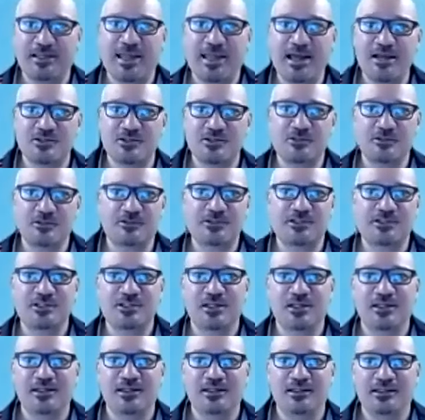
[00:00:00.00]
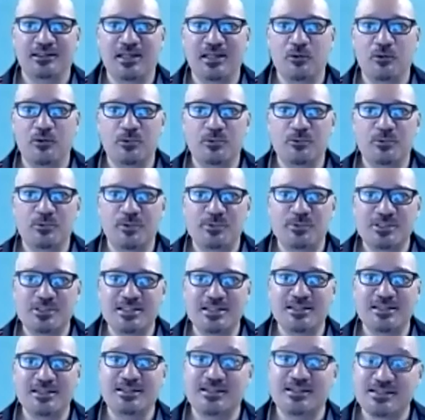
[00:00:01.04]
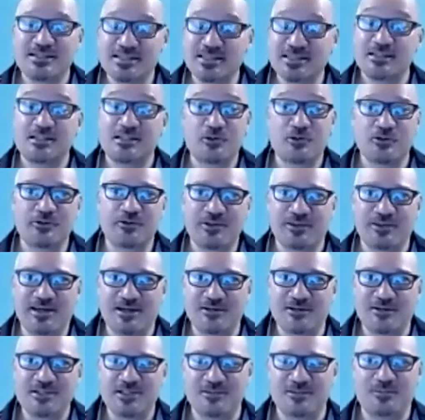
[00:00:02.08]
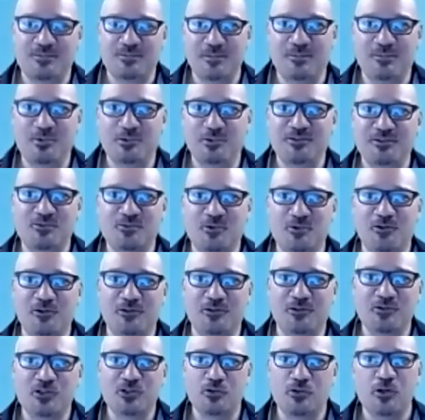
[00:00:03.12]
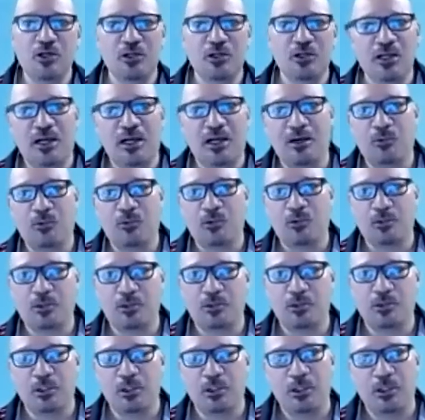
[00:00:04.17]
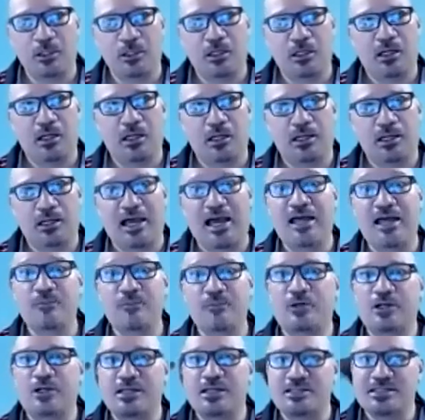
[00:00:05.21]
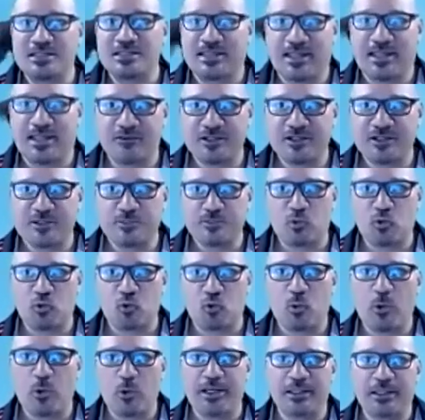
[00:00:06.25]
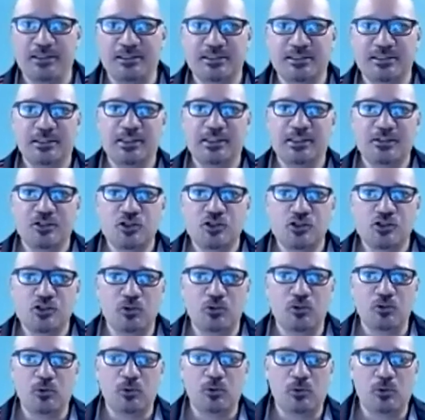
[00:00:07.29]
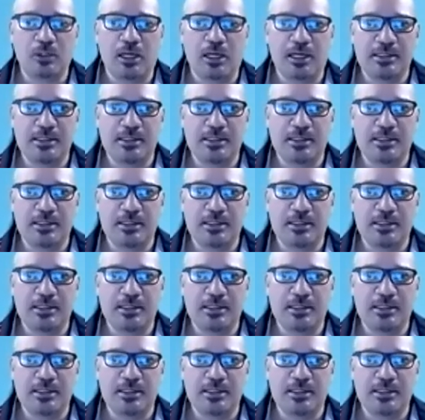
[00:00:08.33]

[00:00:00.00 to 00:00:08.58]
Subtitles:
councillors, now we're representing 600,000 people in Toronto. So our advocacy carries more weight. So